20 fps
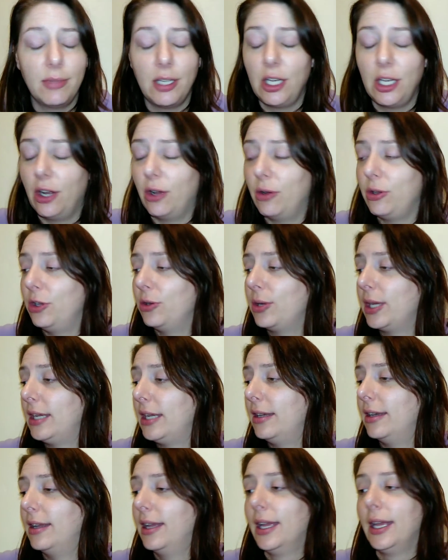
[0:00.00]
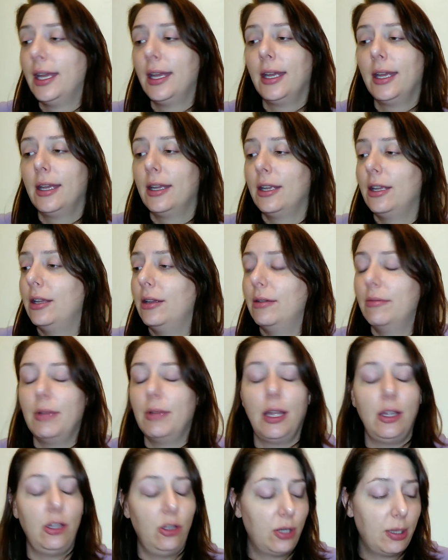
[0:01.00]
You know, you can
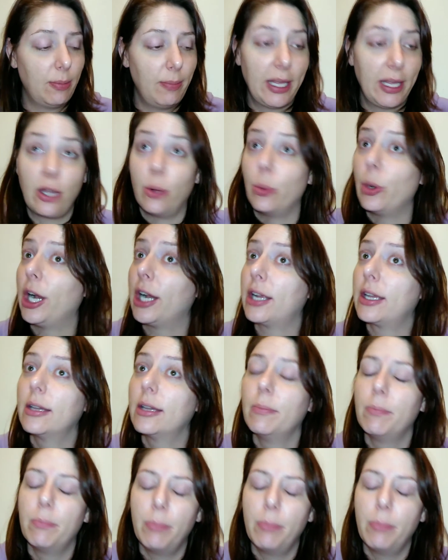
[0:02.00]
you can make it work.